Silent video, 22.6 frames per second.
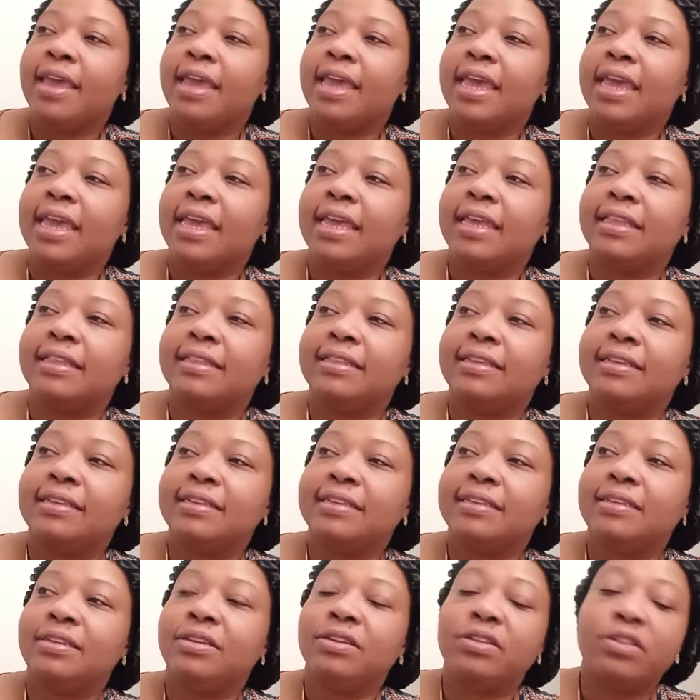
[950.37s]
And,
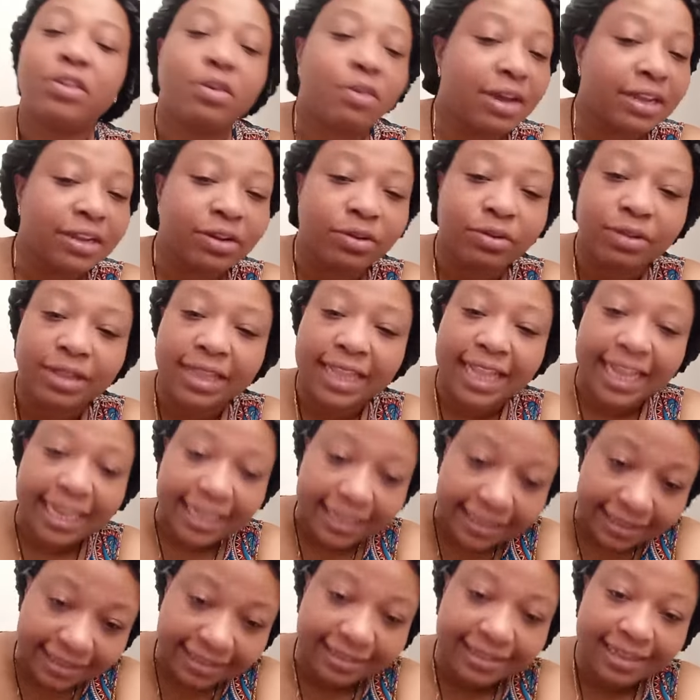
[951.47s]
you know, I don't like
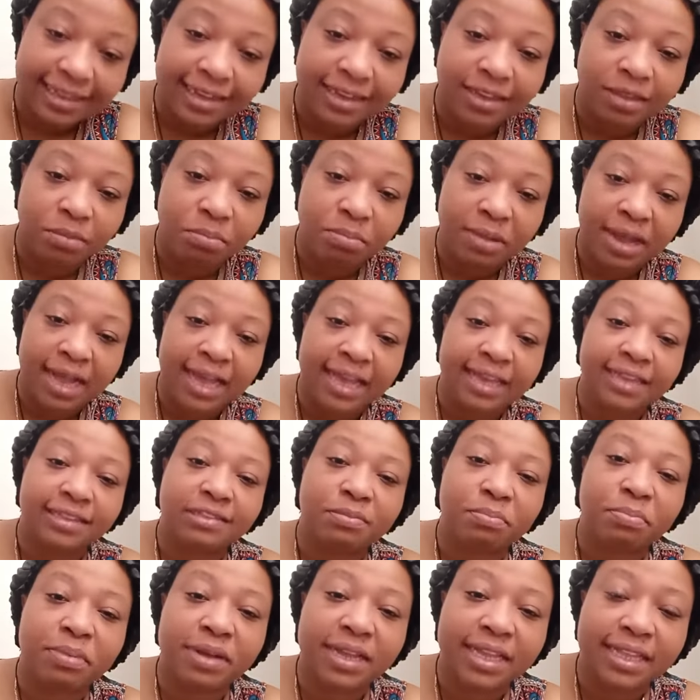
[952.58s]
to say
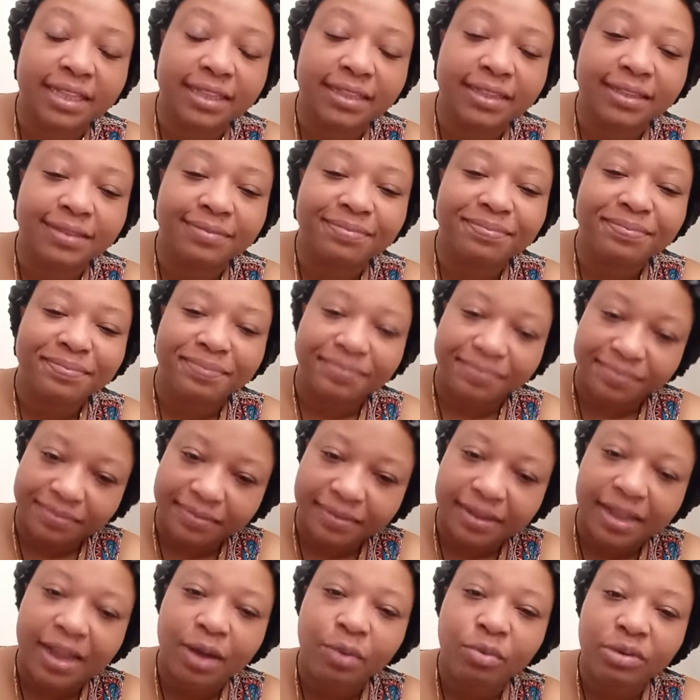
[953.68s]
goodbyes, but
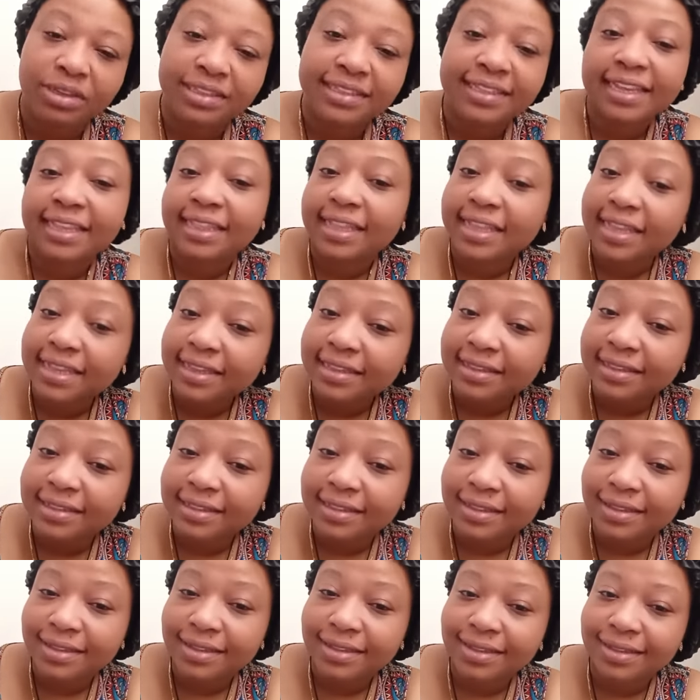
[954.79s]
I will say this.
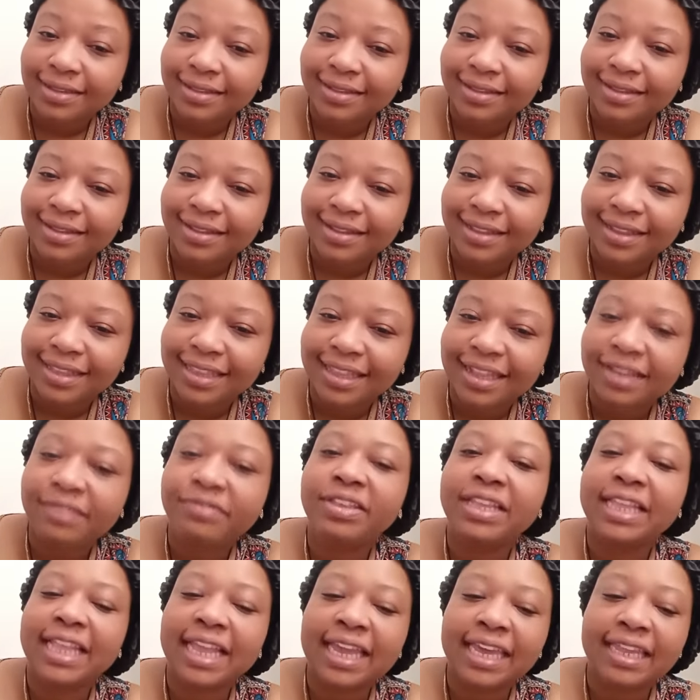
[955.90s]
Love
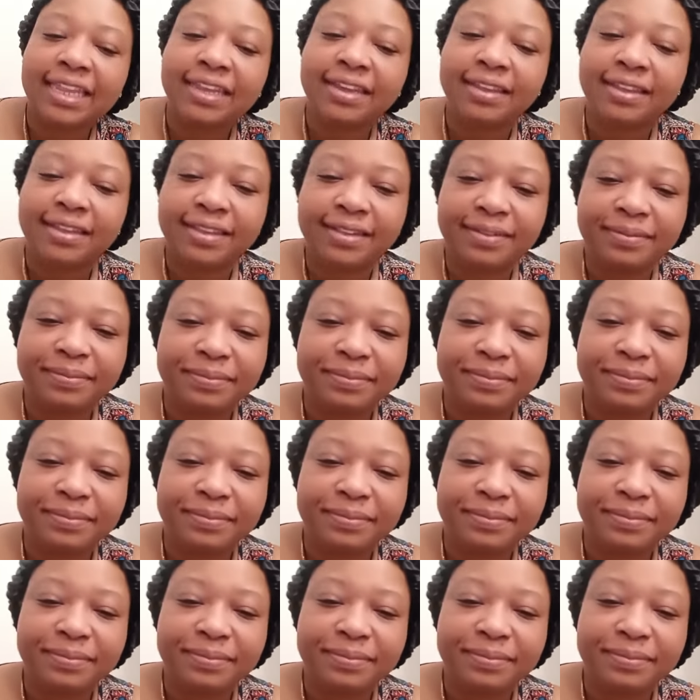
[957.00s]
you later.